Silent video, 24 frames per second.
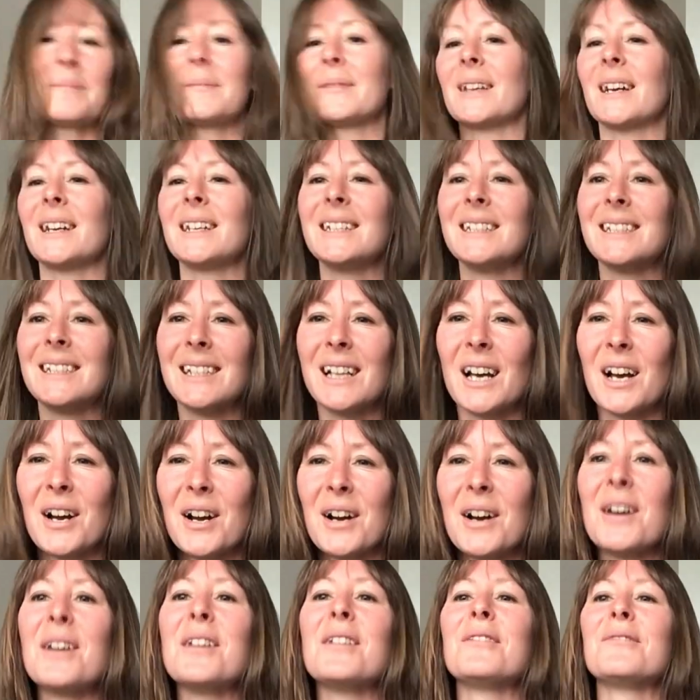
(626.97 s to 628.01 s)
I
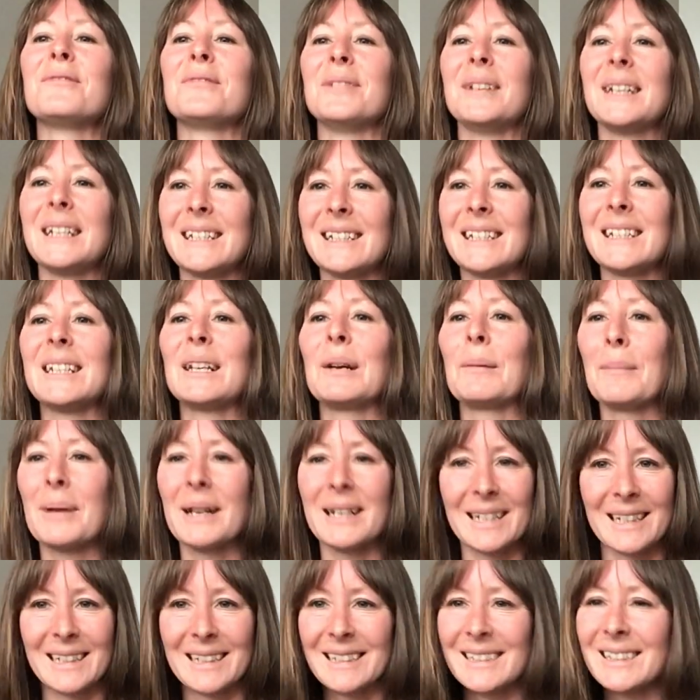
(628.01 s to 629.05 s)
love knitting
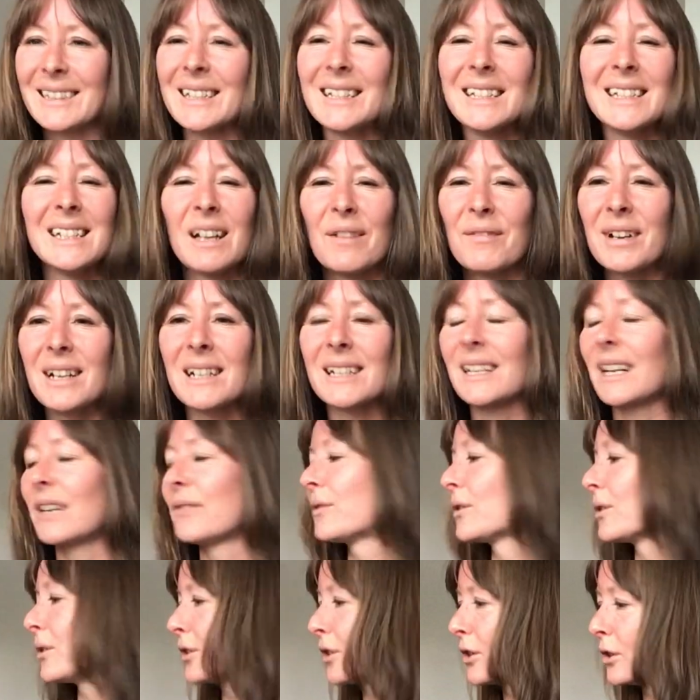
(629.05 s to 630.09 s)
mittens, I love it.
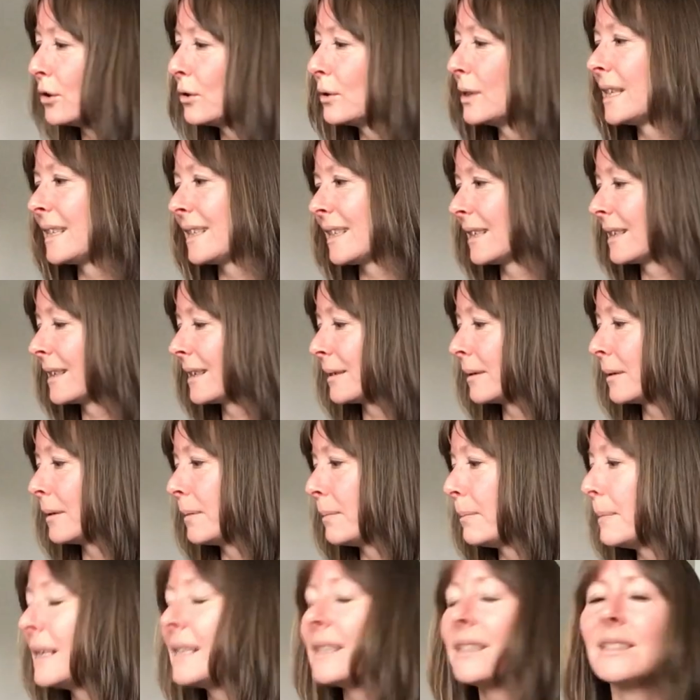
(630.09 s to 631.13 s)
I've got 2 knitting
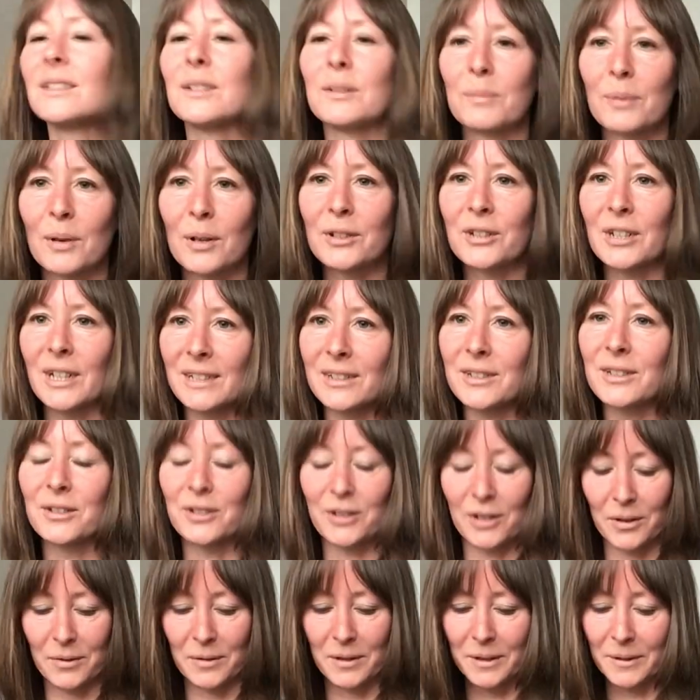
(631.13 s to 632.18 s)
mitten projects to
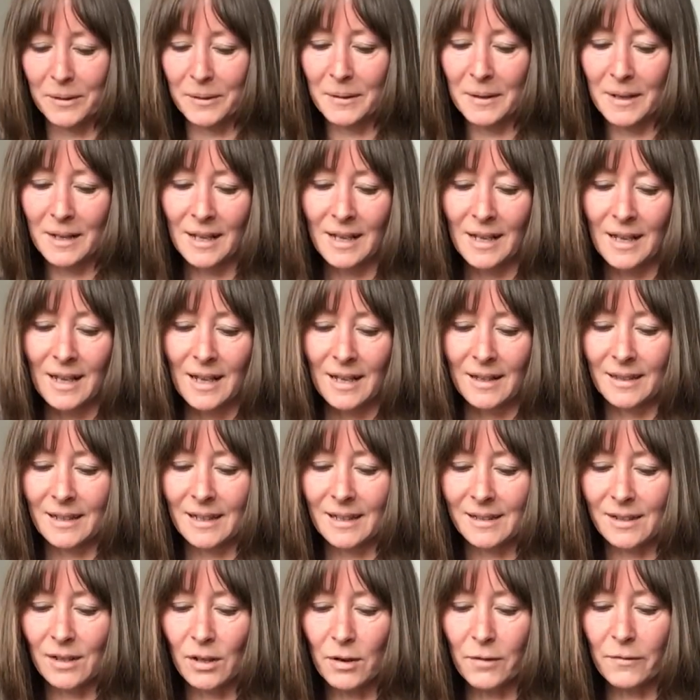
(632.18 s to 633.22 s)
show you.
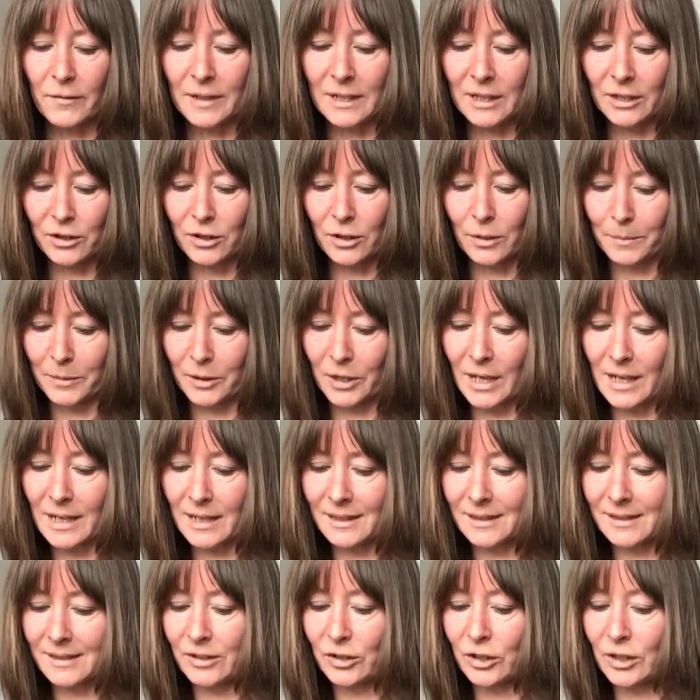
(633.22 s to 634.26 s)
These are finished
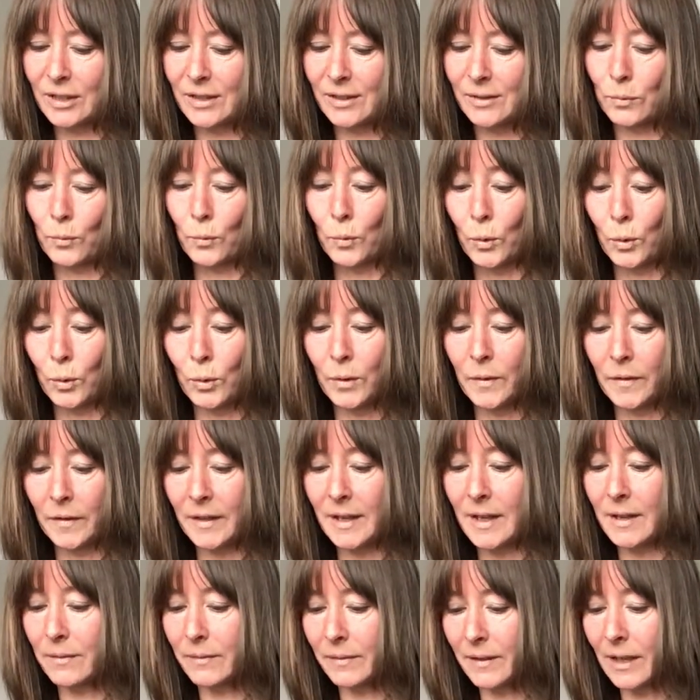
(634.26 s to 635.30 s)
objects. She's worn,
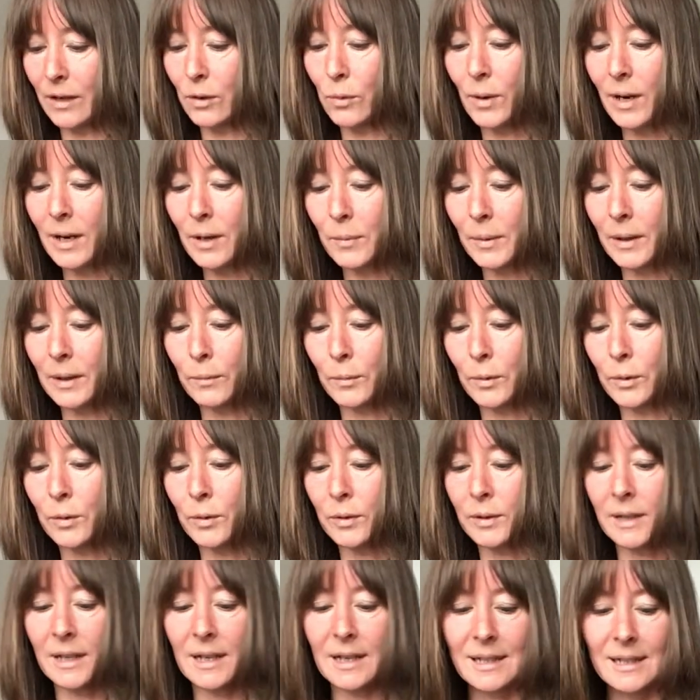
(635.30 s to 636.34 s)
they're quite well
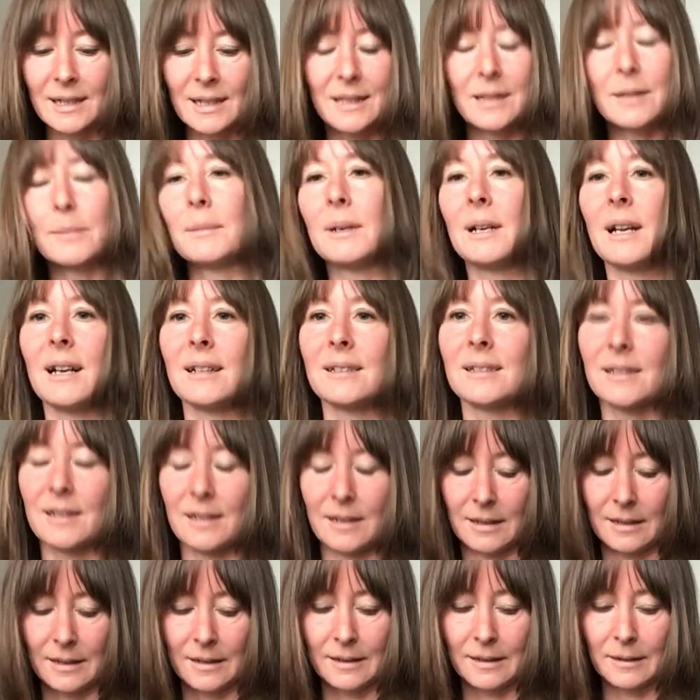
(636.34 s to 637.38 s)
worn. I knit them last
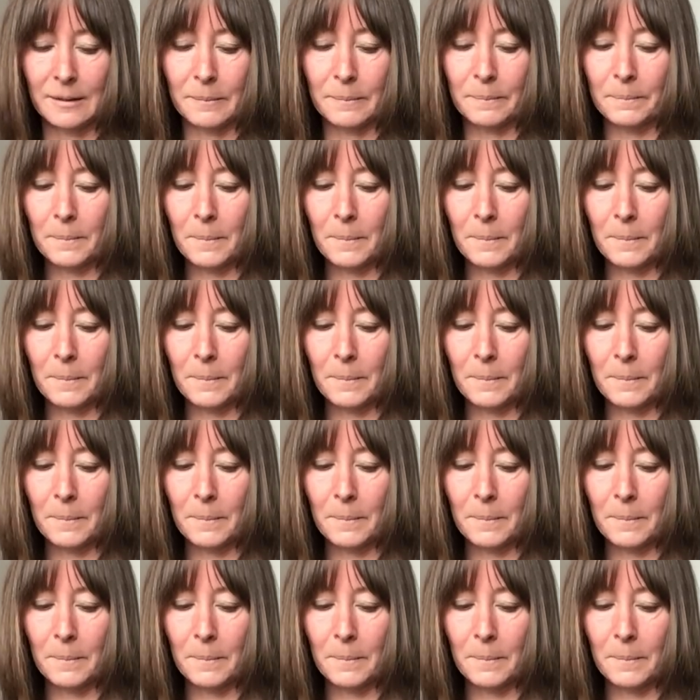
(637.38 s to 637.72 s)
year.